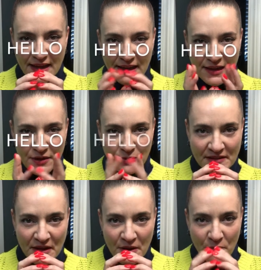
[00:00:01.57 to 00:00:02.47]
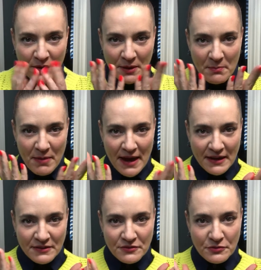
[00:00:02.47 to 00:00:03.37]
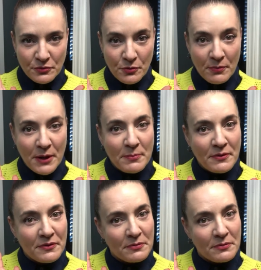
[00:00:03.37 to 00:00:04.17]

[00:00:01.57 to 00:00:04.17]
Hello, welcome back to Piper's